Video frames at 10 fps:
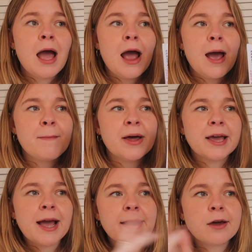And
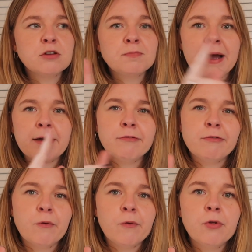it kind of goes back and
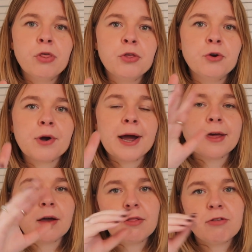forth. You're kind
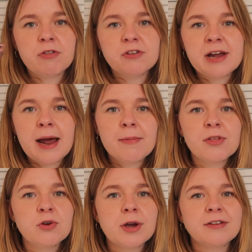of going through the time and
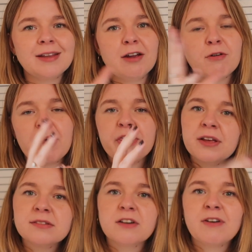then you get to hear about
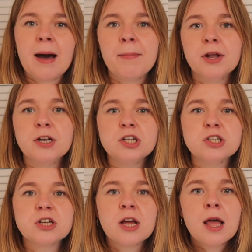things that have
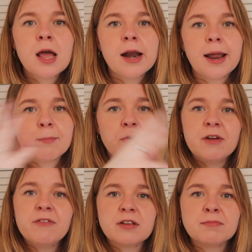happened like
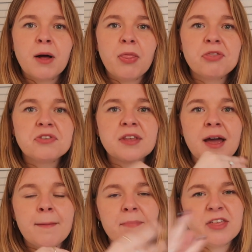previous months,
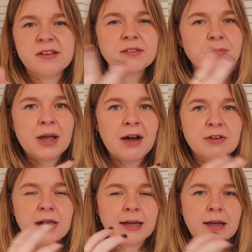things that we
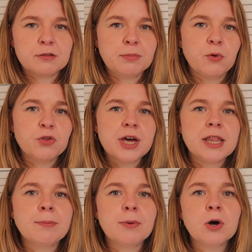haven't like explored yet
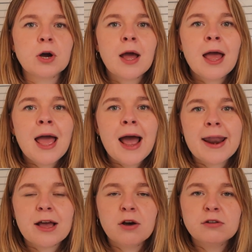in the book,
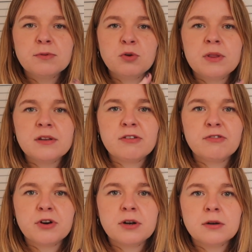and it goes between the
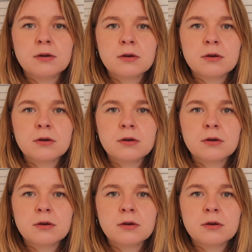different